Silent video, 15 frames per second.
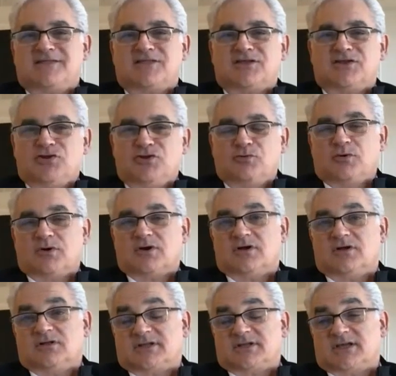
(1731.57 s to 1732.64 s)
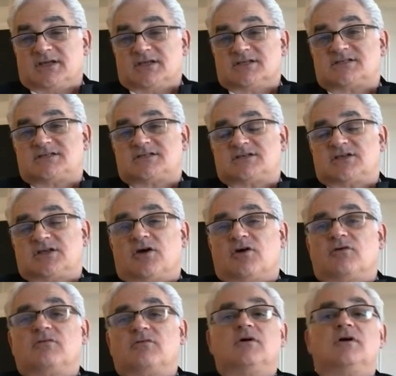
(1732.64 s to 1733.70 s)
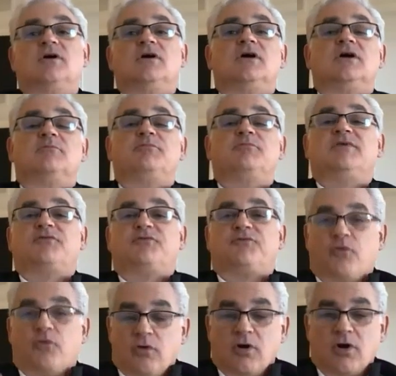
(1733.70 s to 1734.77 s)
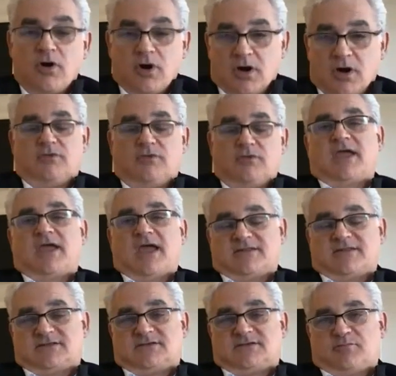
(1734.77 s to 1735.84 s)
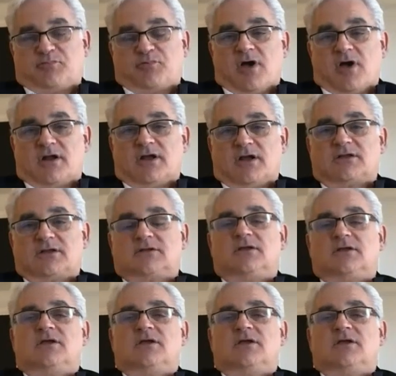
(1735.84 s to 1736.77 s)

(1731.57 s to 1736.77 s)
The new world is, before you get to the product,